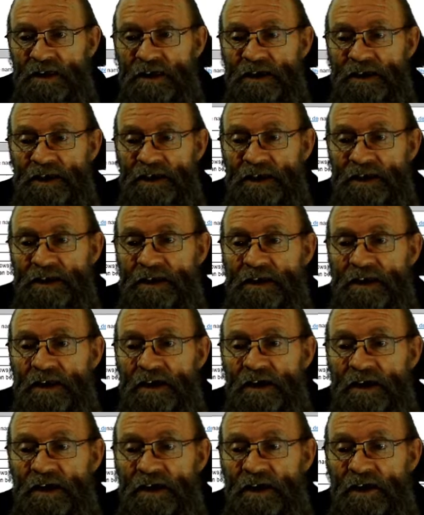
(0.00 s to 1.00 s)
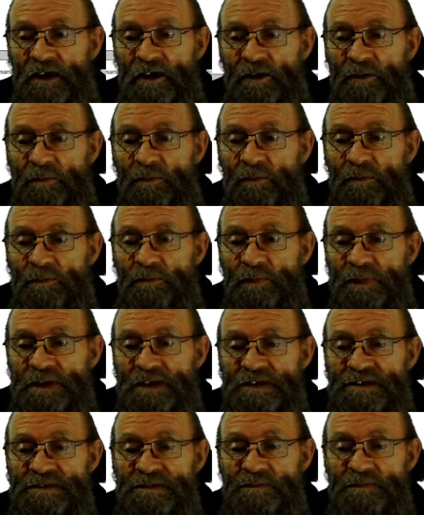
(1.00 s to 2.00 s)
Again,
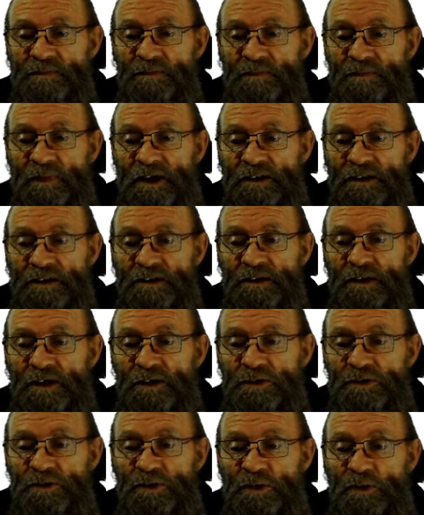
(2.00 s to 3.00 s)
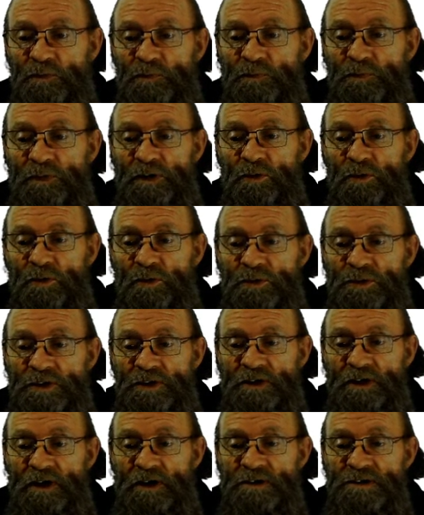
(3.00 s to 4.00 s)
please make note of all the
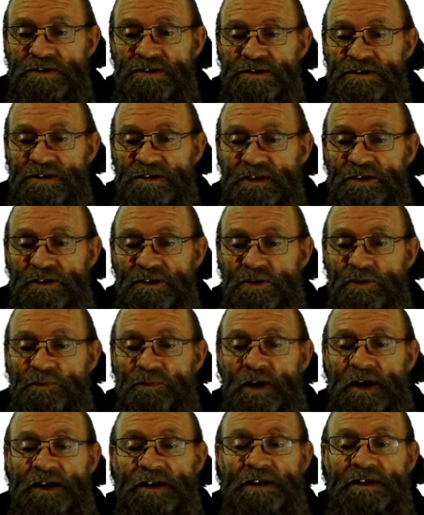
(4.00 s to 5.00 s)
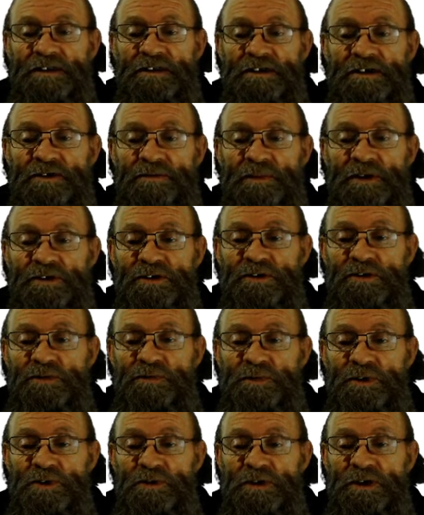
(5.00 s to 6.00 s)
notes that you find in the e-manual
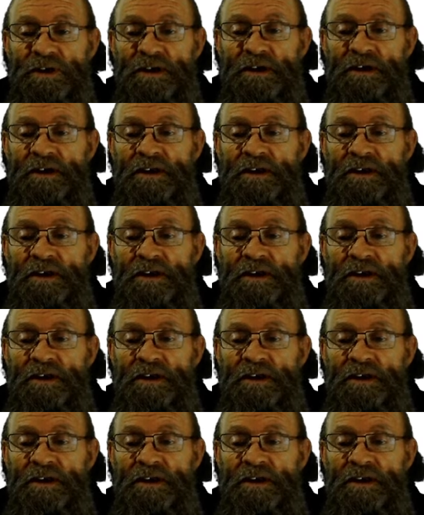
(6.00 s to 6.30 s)
viewer,